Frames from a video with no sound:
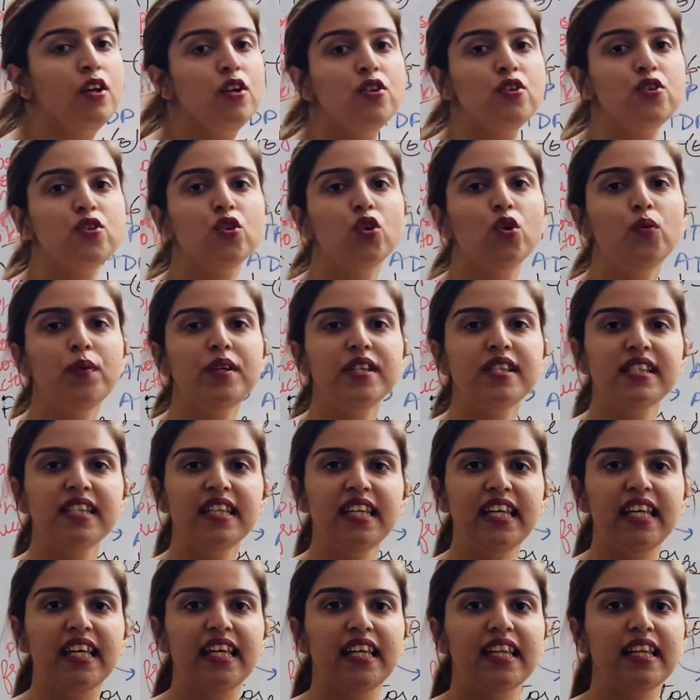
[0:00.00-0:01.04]
So we
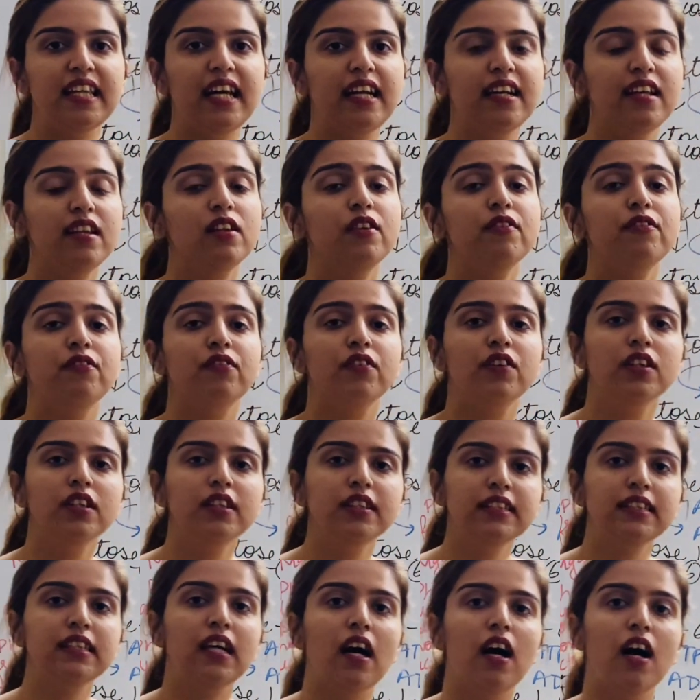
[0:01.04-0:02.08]
see that in the
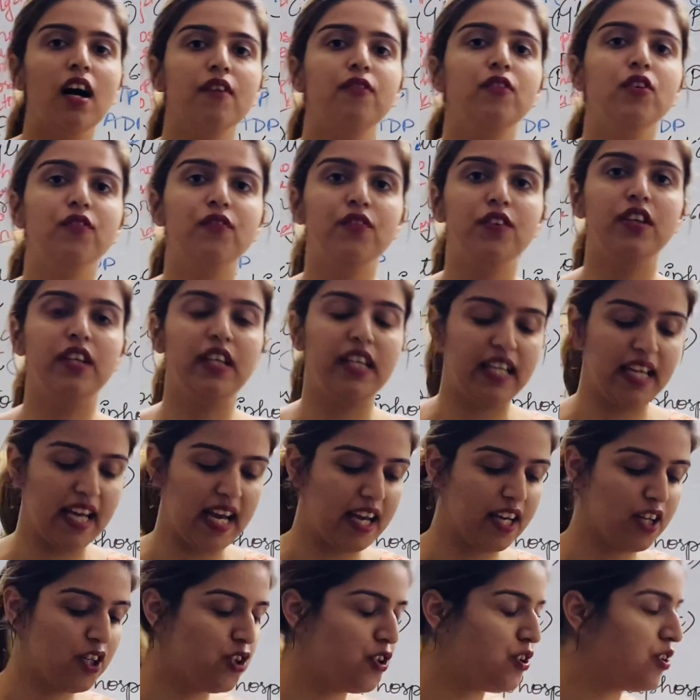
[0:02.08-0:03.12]
first half of the
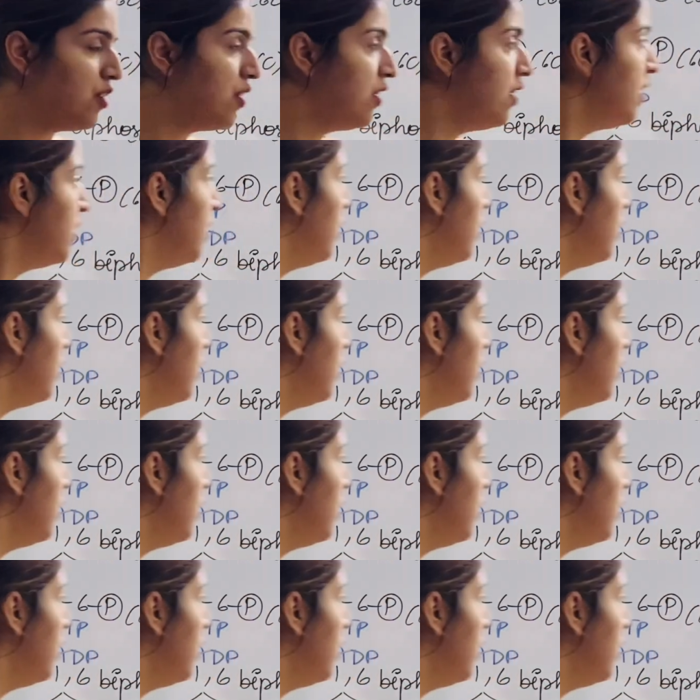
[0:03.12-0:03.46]
reaction,